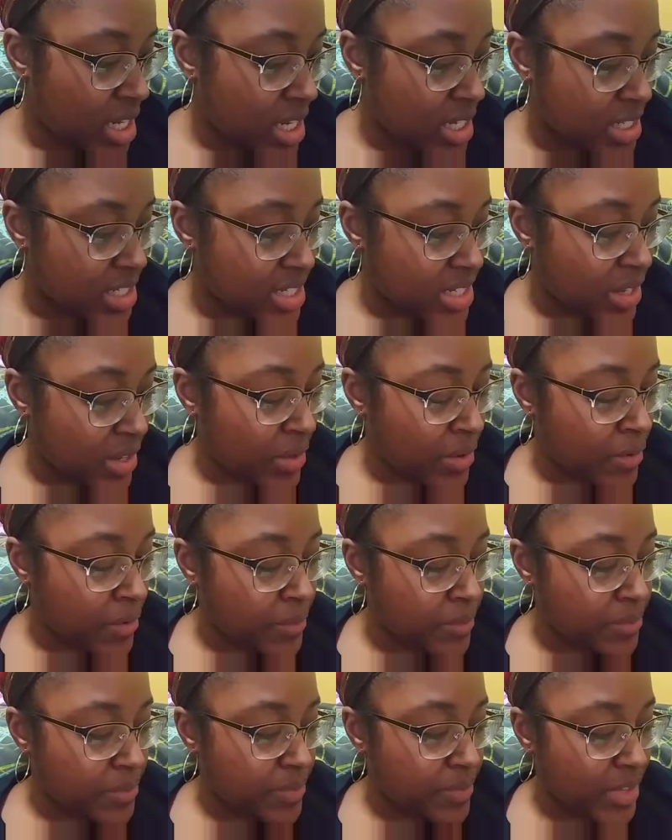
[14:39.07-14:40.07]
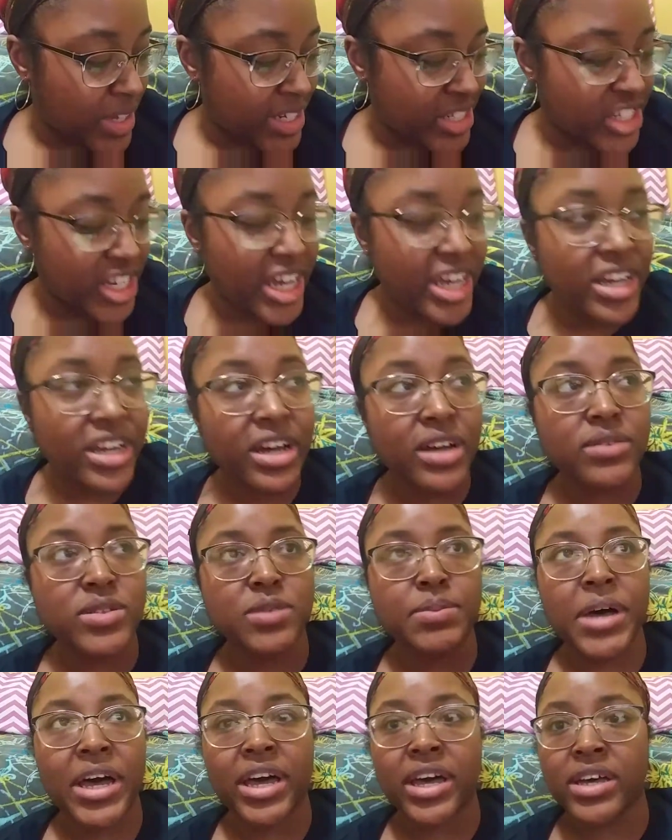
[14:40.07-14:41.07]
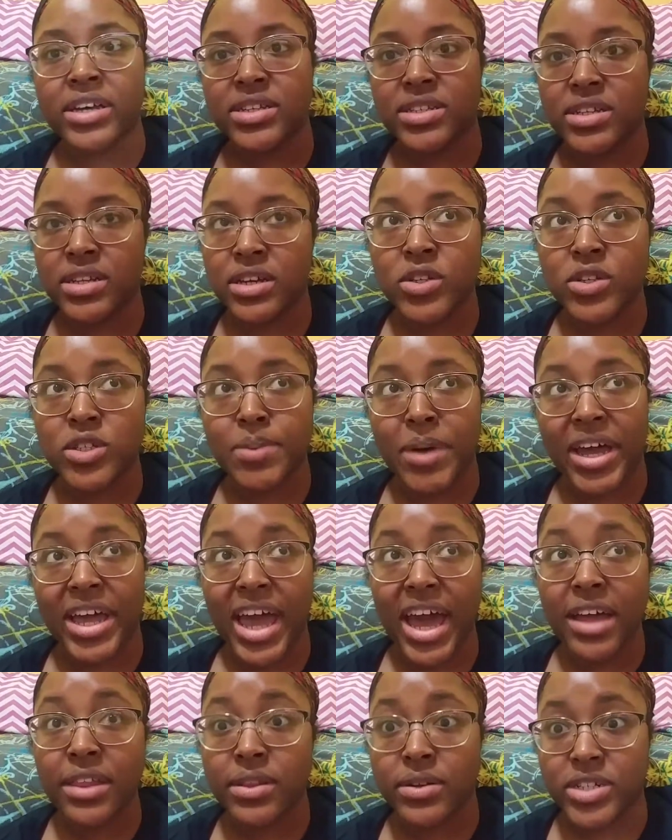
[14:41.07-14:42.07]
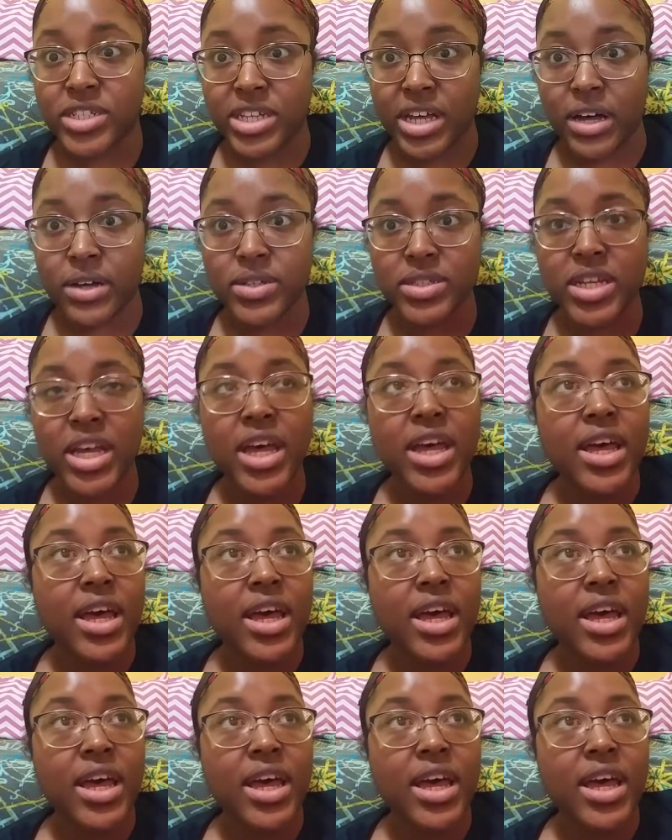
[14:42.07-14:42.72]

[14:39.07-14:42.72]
So Jay goes by Catherine's house,